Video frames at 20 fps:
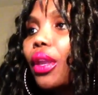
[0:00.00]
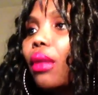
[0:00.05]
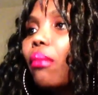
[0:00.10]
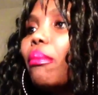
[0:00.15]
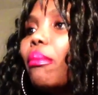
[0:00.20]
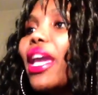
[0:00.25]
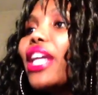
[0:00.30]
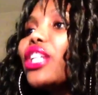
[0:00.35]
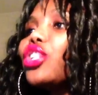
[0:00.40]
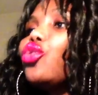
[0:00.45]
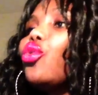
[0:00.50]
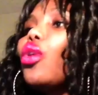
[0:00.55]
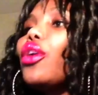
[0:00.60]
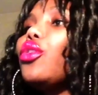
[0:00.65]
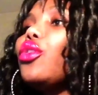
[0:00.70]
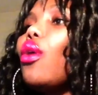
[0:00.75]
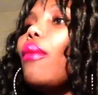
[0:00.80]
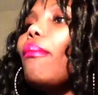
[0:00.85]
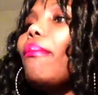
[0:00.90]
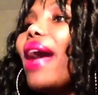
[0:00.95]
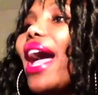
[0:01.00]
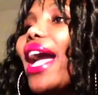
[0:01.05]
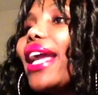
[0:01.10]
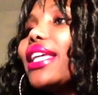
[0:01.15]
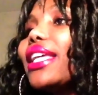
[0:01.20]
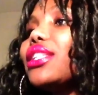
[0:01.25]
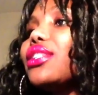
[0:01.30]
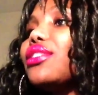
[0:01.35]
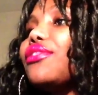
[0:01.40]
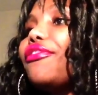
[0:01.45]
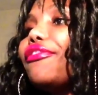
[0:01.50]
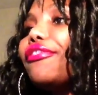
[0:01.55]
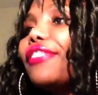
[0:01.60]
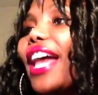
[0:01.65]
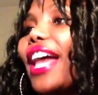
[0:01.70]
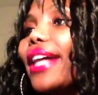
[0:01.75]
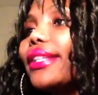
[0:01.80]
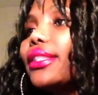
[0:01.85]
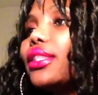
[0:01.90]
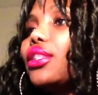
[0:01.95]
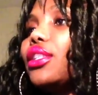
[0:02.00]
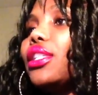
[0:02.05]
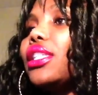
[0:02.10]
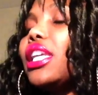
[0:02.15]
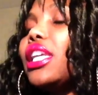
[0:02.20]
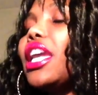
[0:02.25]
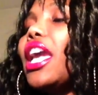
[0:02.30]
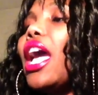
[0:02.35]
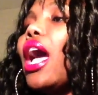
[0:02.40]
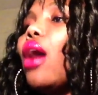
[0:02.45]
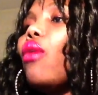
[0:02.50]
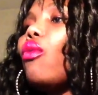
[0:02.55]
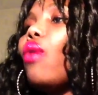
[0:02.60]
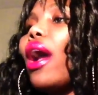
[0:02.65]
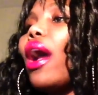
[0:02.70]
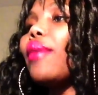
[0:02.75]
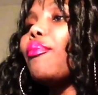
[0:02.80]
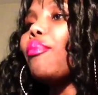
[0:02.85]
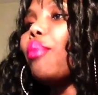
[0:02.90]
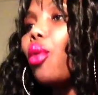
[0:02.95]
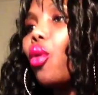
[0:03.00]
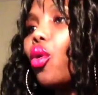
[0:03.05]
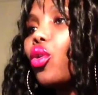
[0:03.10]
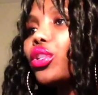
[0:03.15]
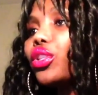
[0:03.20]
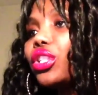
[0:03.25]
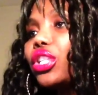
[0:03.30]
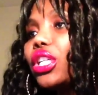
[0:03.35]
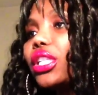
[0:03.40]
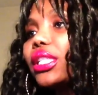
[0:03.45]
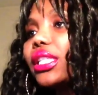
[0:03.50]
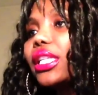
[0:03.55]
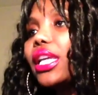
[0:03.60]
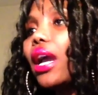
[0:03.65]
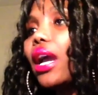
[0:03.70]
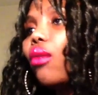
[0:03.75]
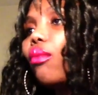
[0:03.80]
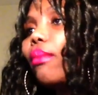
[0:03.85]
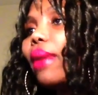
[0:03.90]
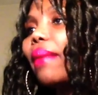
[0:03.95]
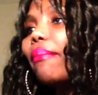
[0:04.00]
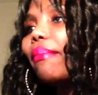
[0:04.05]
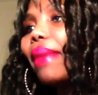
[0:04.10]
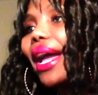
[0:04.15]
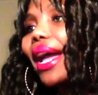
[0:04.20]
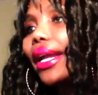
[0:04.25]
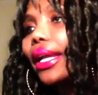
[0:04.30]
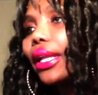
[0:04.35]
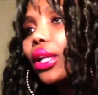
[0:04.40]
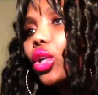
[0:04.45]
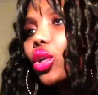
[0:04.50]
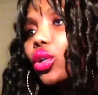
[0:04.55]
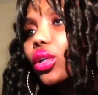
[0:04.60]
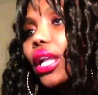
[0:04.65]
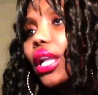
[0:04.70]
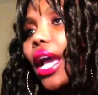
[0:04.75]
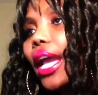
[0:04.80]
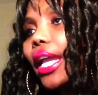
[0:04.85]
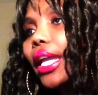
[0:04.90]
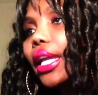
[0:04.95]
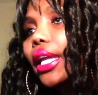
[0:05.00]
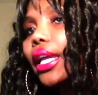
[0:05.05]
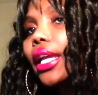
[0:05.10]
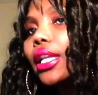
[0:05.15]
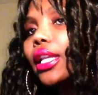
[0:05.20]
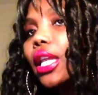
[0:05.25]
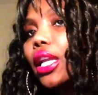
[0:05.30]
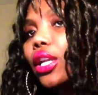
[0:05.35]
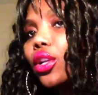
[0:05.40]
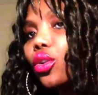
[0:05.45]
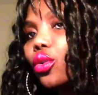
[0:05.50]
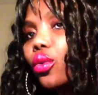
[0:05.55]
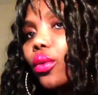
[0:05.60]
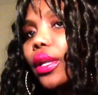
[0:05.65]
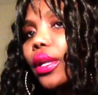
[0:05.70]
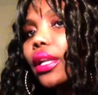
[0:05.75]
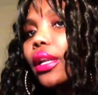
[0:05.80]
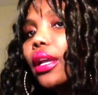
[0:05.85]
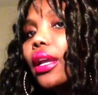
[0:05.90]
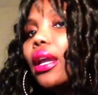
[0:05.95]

Make sure your back is flat. See how I posture, see how my back look like, and then do it.